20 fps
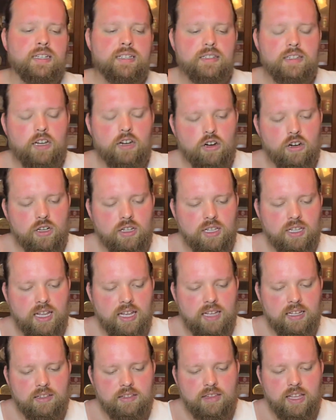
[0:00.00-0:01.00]
They are,
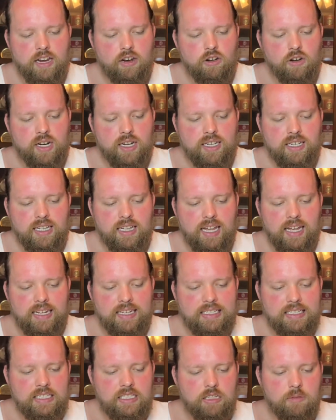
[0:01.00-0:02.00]
they are
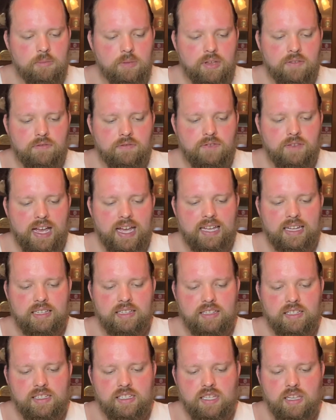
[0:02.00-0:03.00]
inclined to be fat
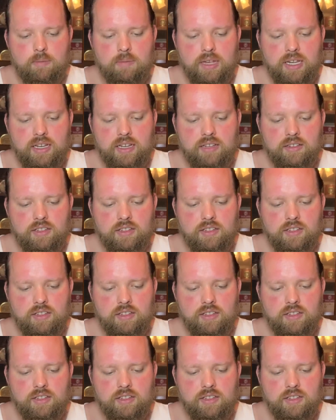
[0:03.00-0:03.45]
in the stomach.